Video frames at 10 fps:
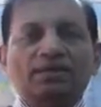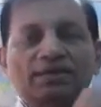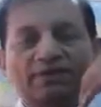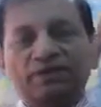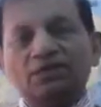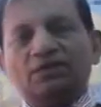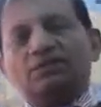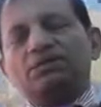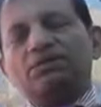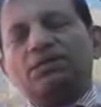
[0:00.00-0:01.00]
a different
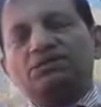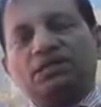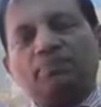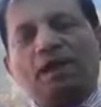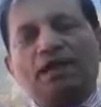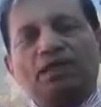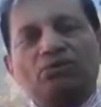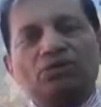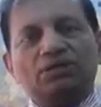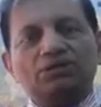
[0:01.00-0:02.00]
cultural
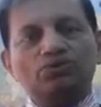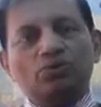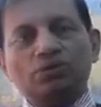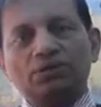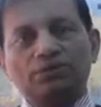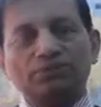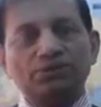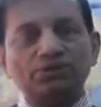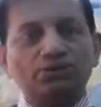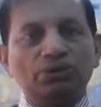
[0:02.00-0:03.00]
background and so on,
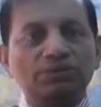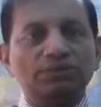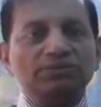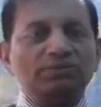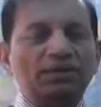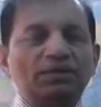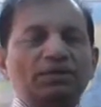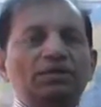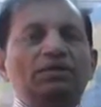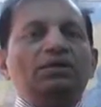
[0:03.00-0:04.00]
because you cannot
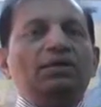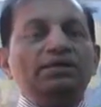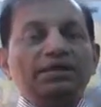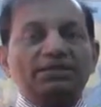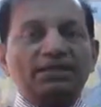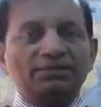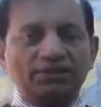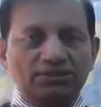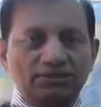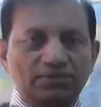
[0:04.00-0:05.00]
simply dictate
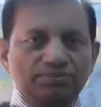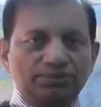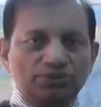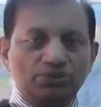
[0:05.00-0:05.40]
the terms.